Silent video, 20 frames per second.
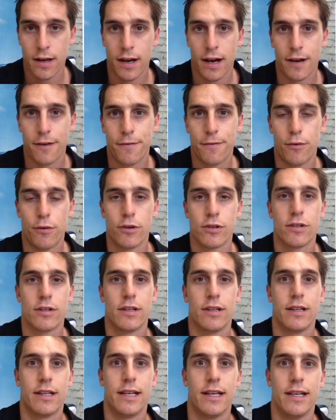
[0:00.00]

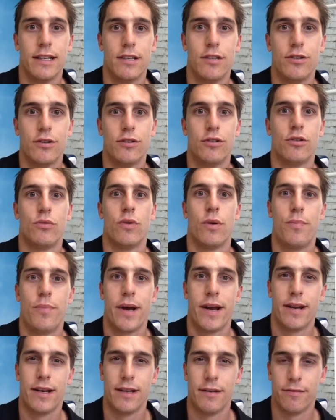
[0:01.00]
Unfortunately, due to
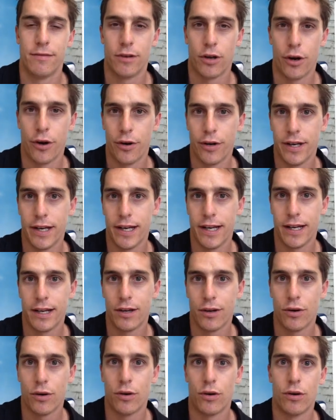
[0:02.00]
repetitive
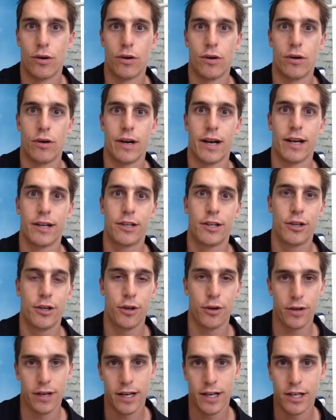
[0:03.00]
loading or
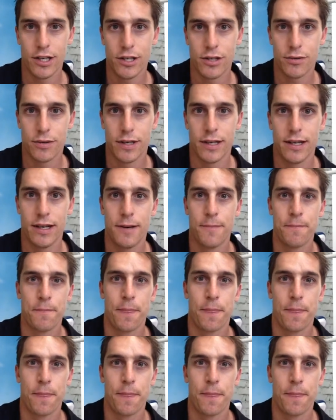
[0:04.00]
acute injury,